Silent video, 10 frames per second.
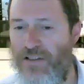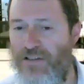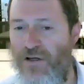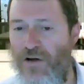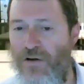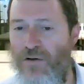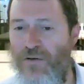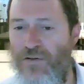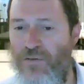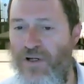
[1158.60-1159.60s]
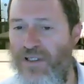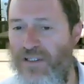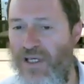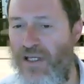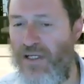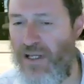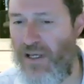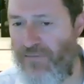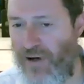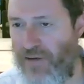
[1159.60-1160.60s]
So 20, 10,
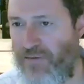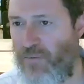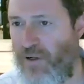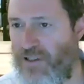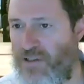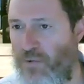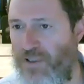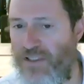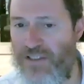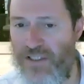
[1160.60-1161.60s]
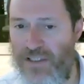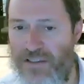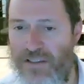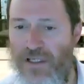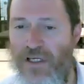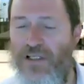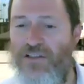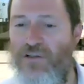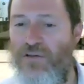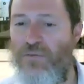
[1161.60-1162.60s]
5, and 1 is 26.
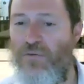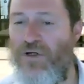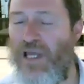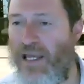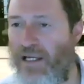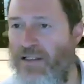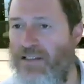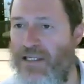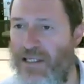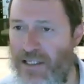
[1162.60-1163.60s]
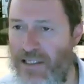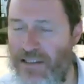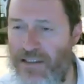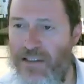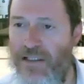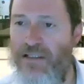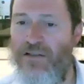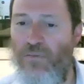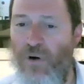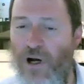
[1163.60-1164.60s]
So the word Eicha is a hint
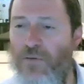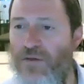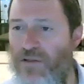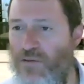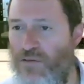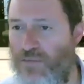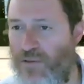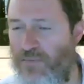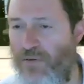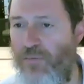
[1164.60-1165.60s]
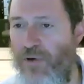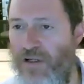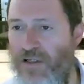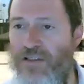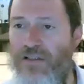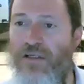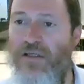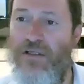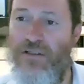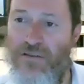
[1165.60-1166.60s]
to why were the Jewish people punished
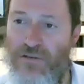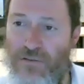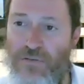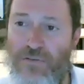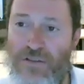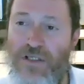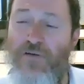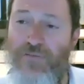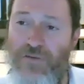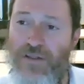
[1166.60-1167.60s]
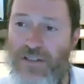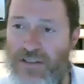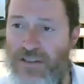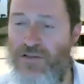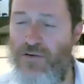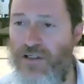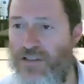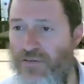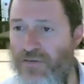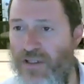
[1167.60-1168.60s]
to suffer this
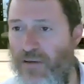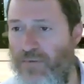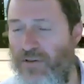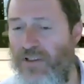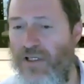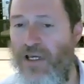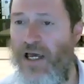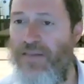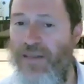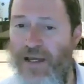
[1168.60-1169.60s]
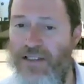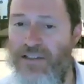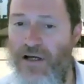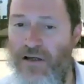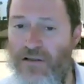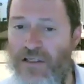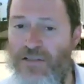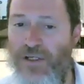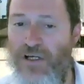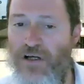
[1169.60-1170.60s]
destruction of the temple and the exile
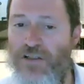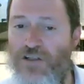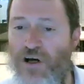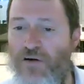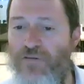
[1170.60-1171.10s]
is because